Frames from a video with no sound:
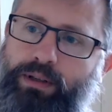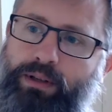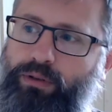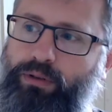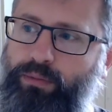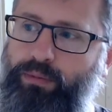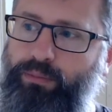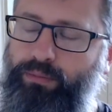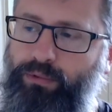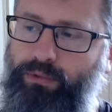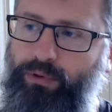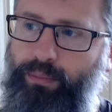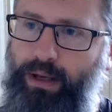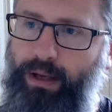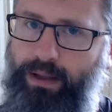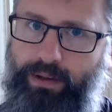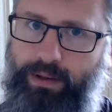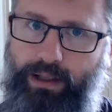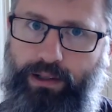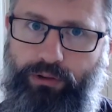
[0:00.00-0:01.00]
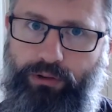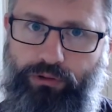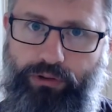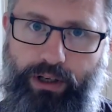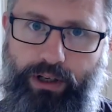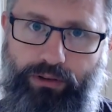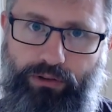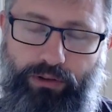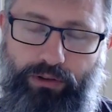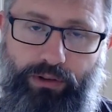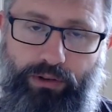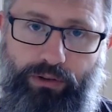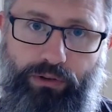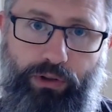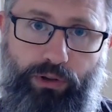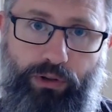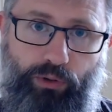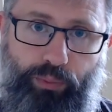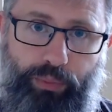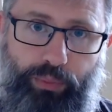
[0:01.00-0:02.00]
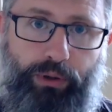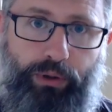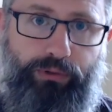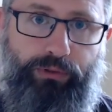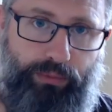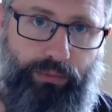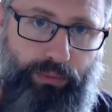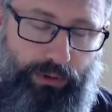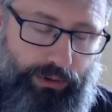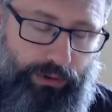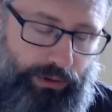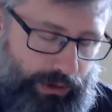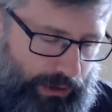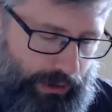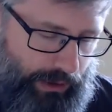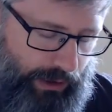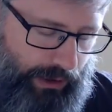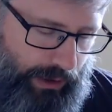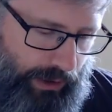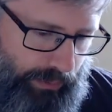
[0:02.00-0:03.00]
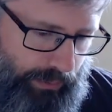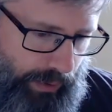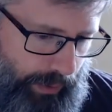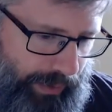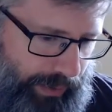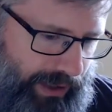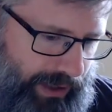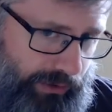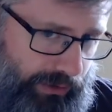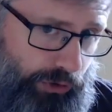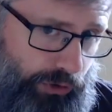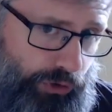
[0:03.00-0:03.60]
to make the illustration as good as possible. But because